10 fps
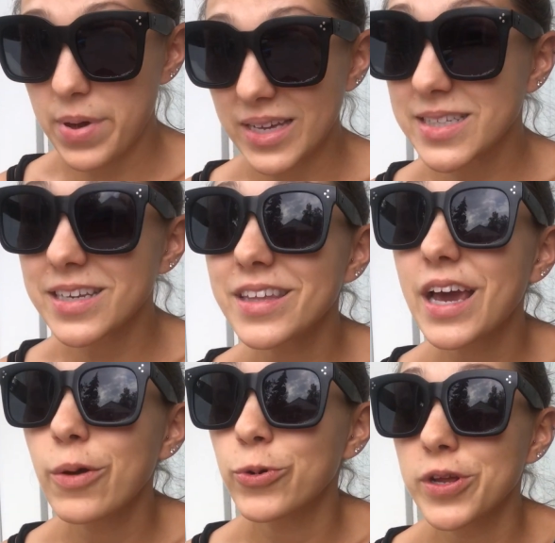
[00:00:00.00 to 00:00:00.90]

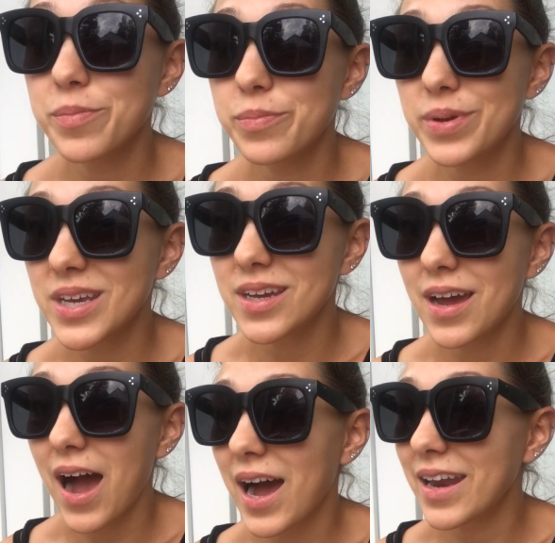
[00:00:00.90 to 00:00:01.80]
basically I wouldn't
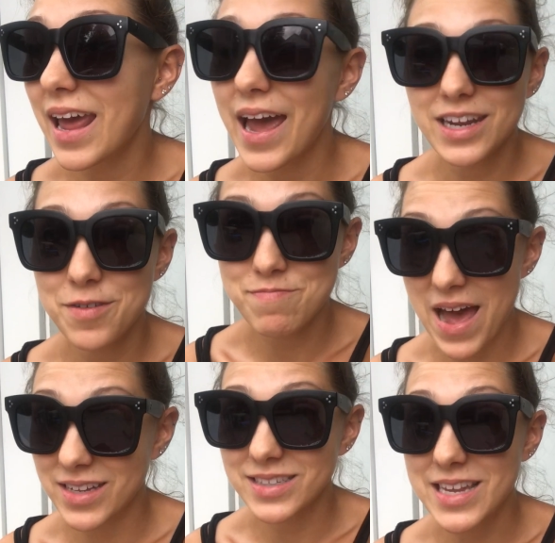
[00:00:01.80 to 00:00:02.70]
be on any
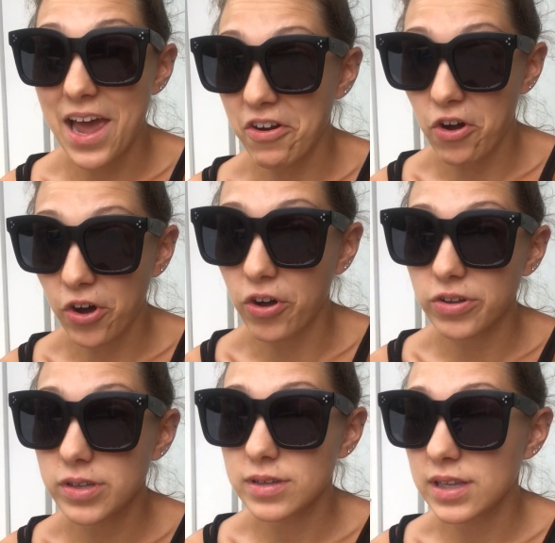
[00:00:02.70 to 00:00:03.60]
meds at
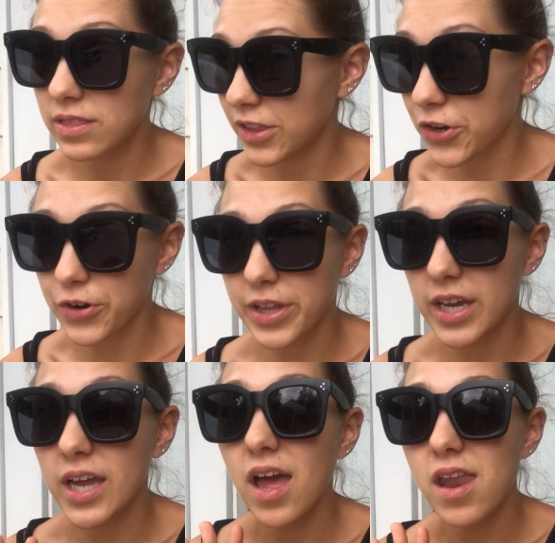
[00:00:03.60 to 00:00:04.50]
all.
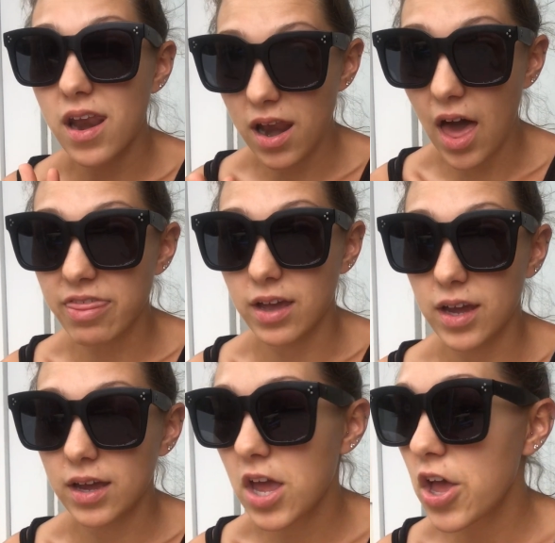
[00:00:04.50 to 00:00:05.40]
Literally
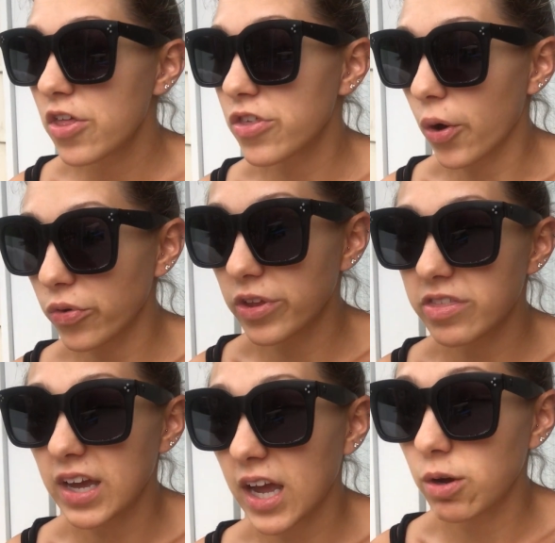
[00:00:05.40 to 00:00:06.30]
nothing. The only
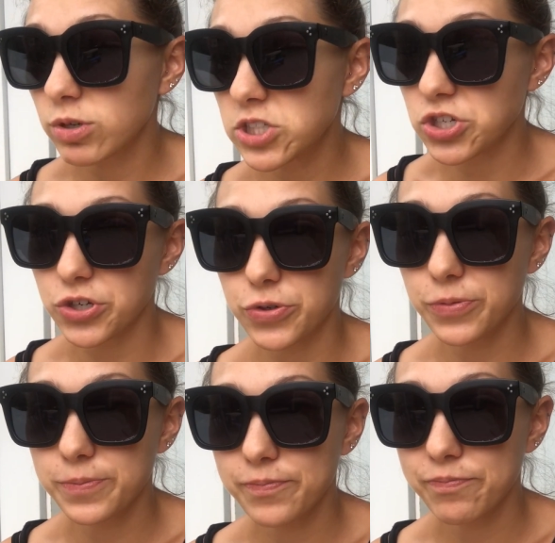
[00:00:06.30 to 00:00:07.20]
thing I would
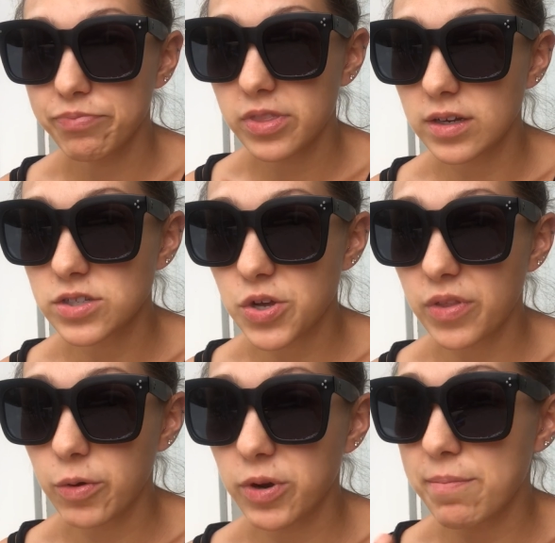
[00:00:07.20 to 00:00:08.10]
do, so
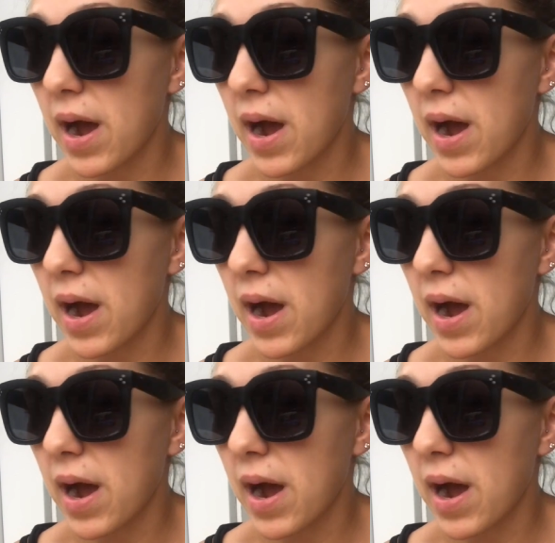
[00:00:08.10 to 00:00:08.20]
they would